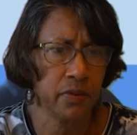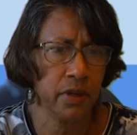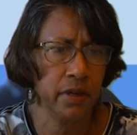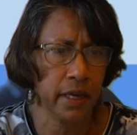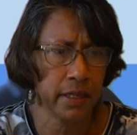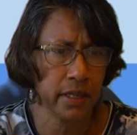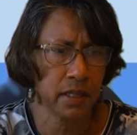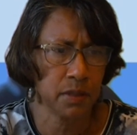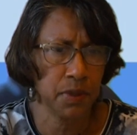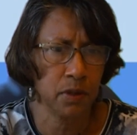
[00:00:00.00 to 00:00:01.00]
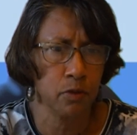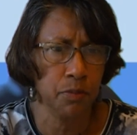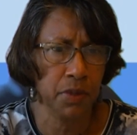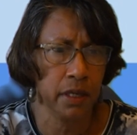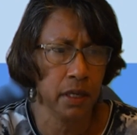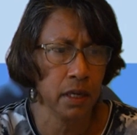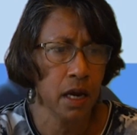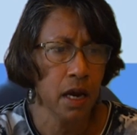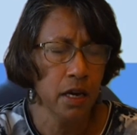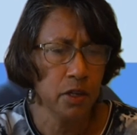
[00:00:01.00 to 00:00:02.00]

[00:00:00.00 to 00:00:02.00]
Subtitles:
at the next expert group meeting